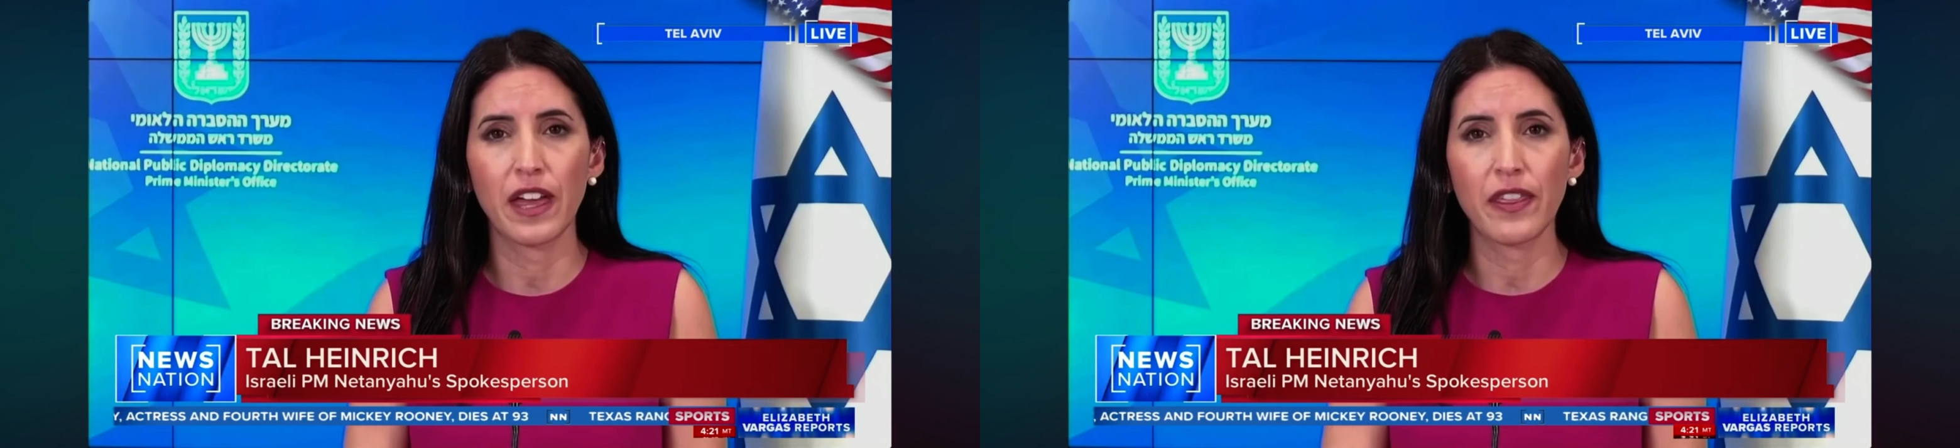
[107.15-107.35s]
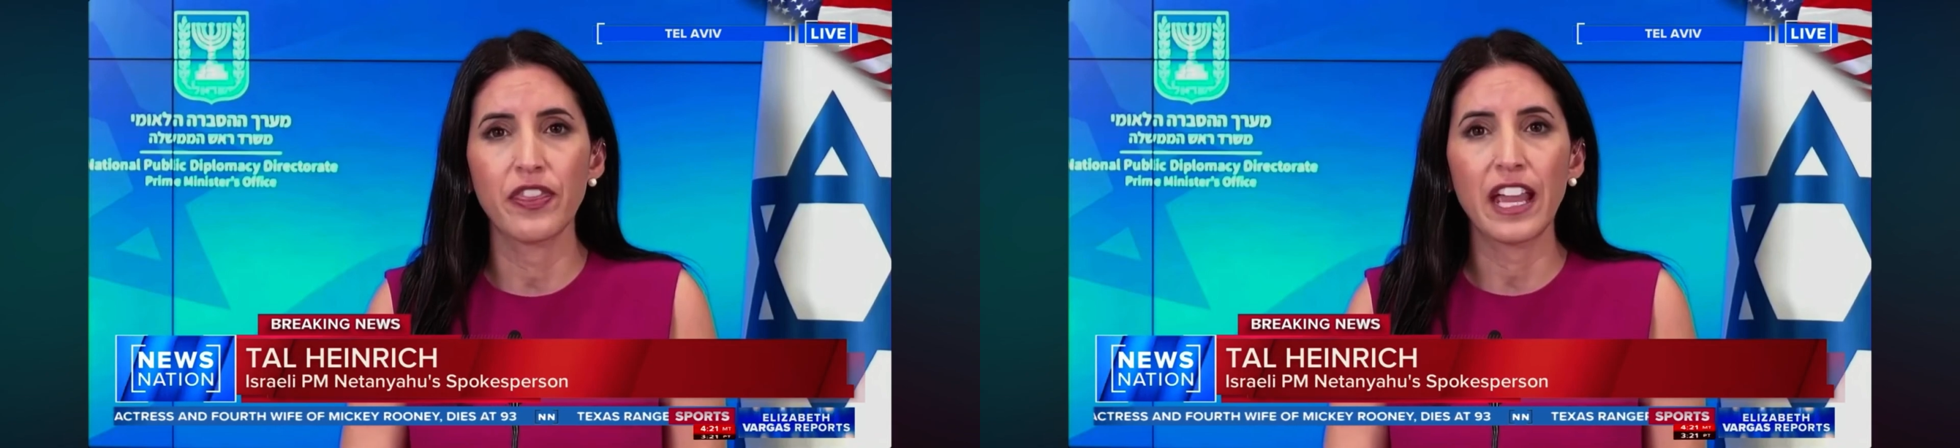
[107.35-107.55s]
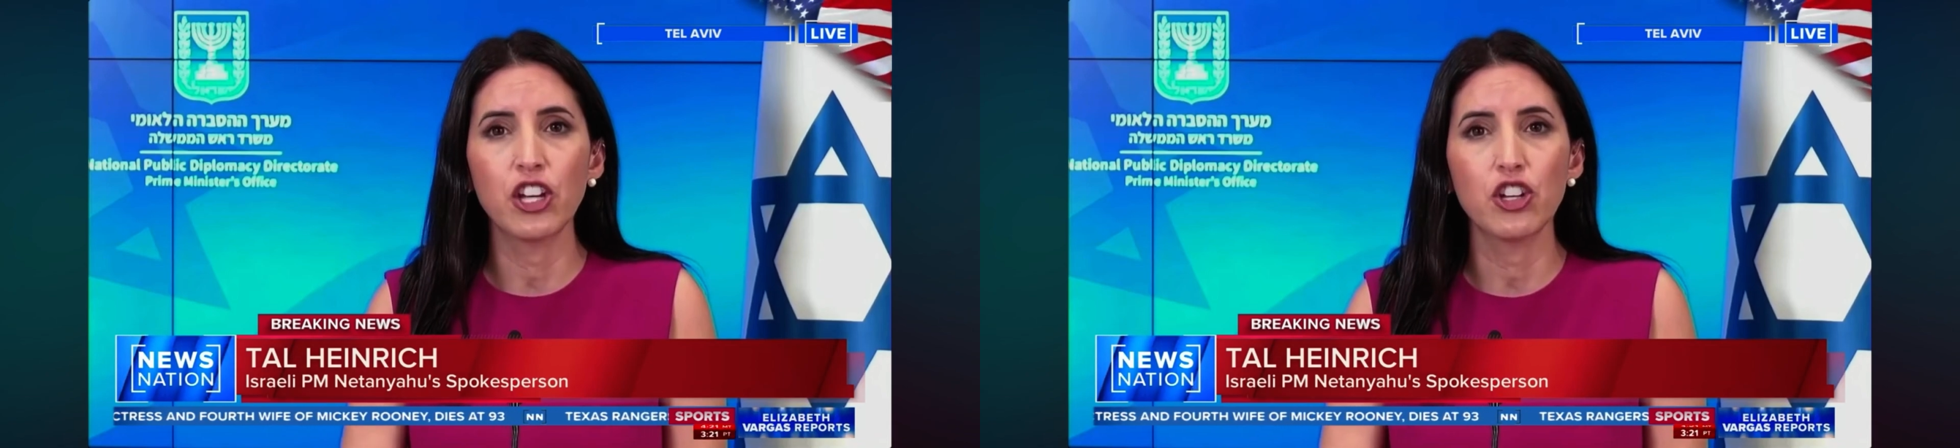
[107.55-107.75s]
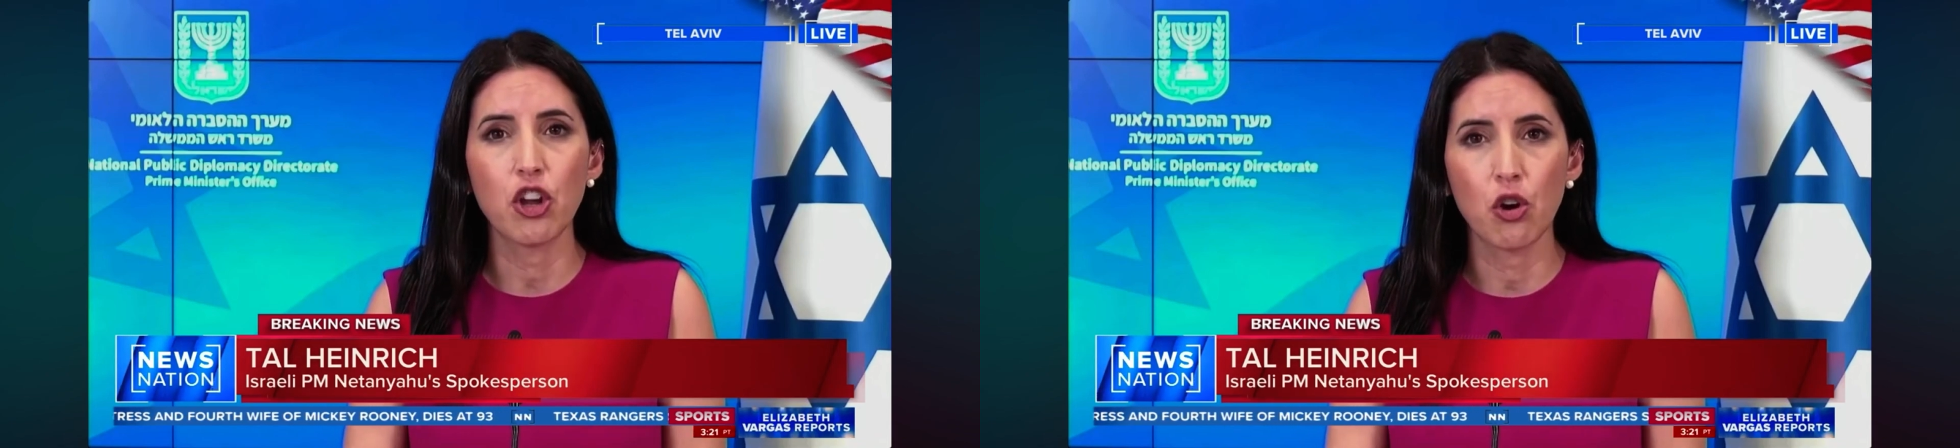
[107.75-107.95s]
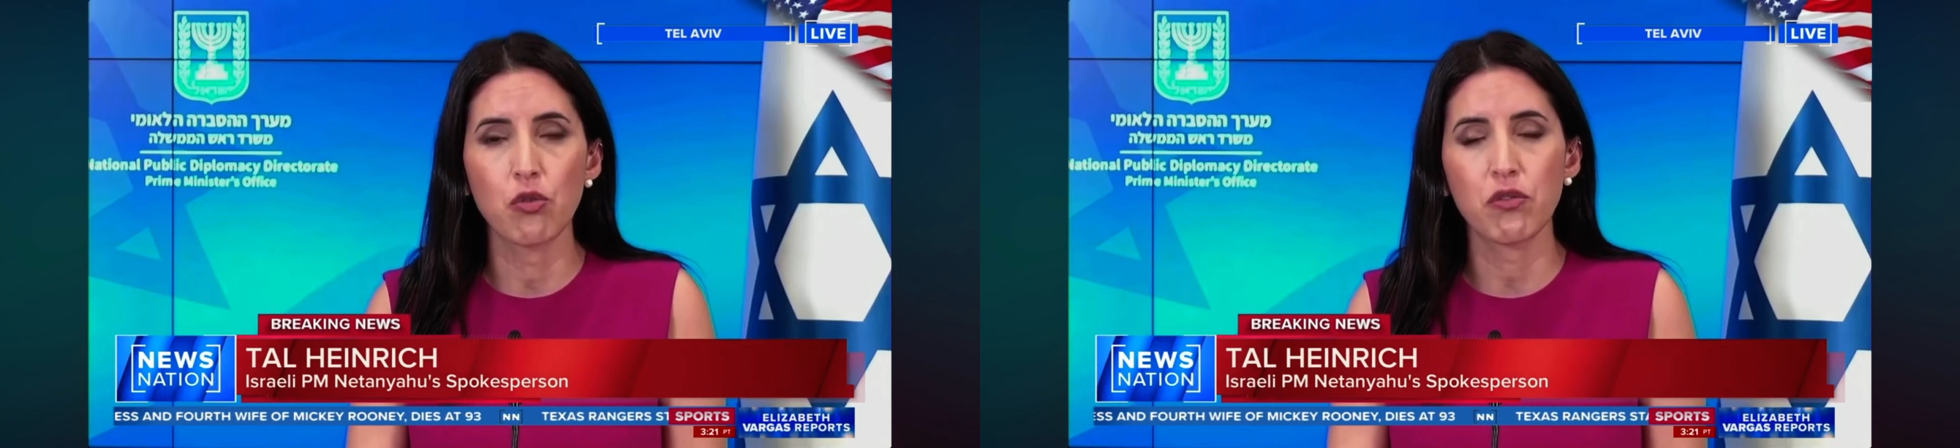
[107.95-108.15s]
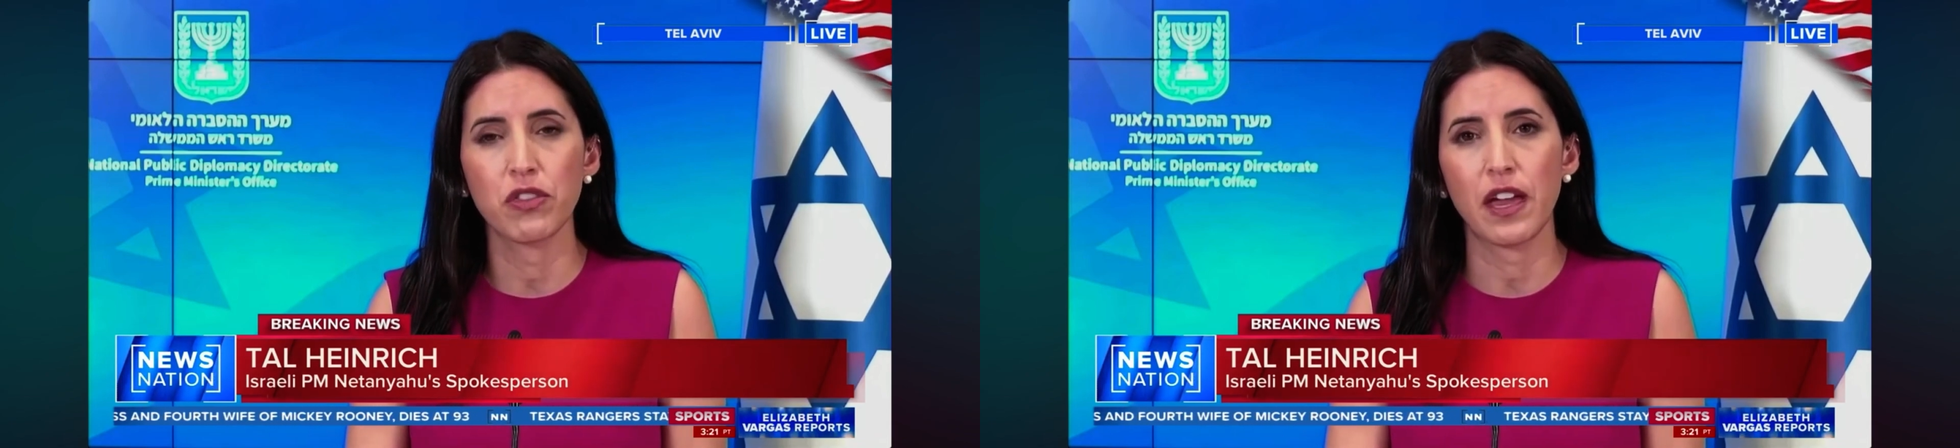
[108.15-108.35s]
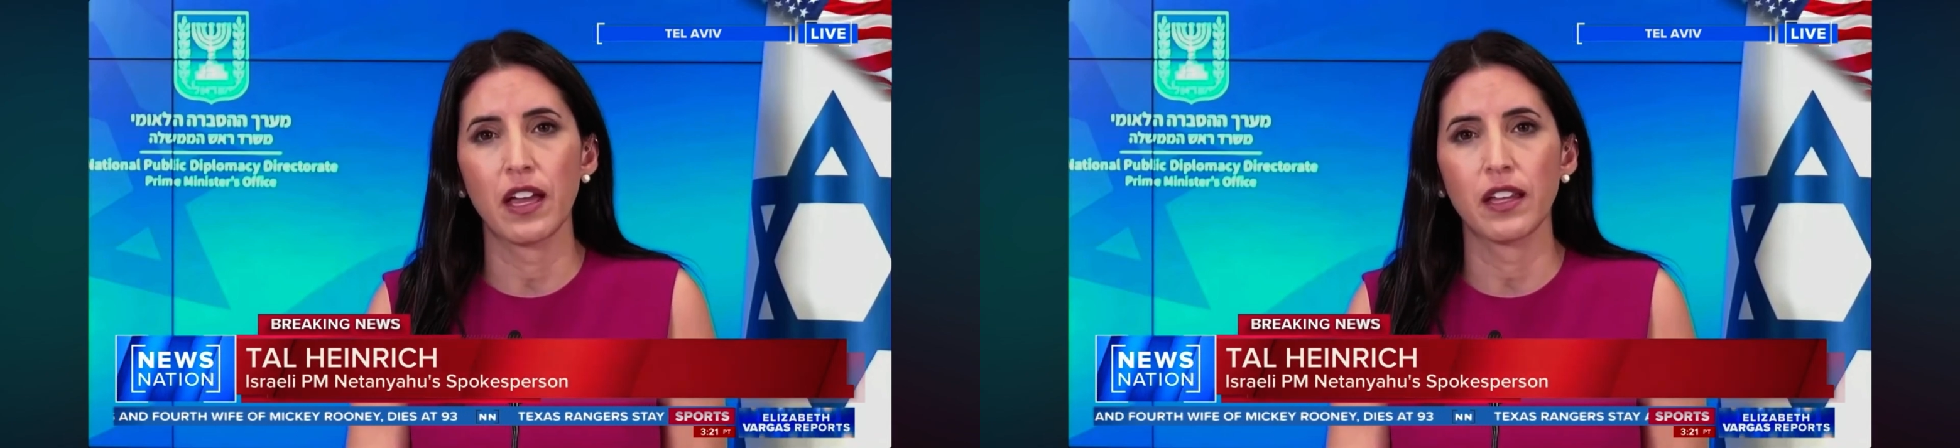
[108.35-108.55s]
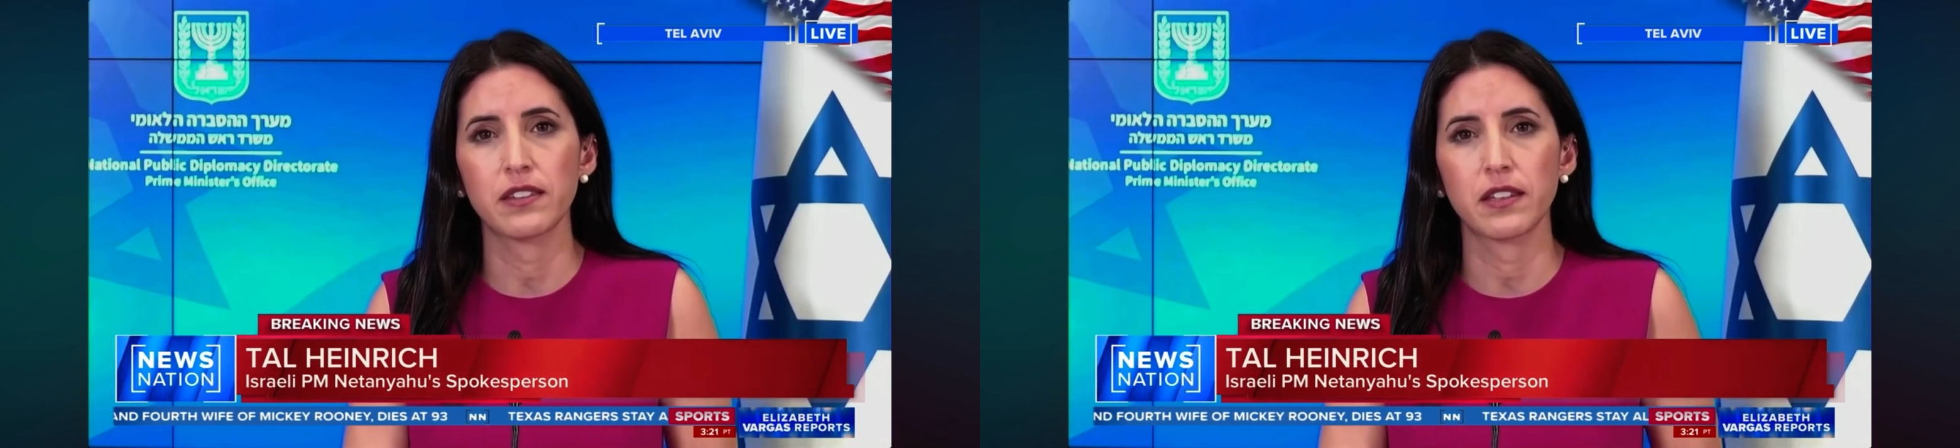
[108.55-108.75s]
that they know
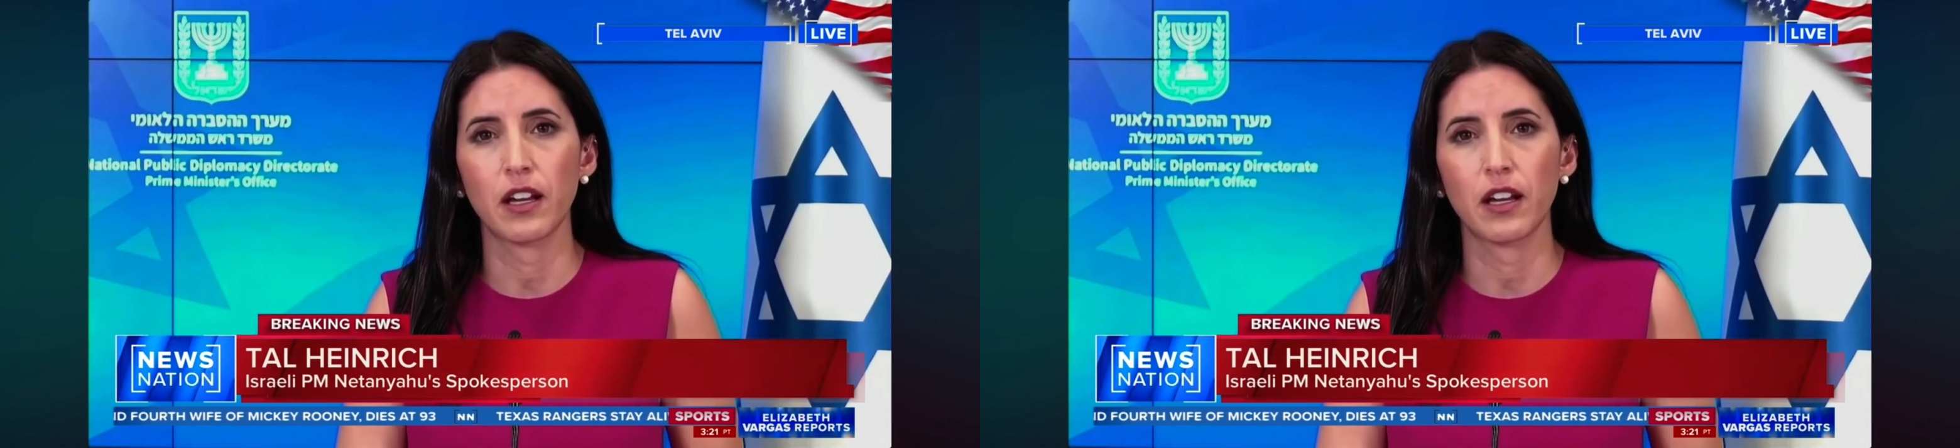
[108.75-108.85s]
that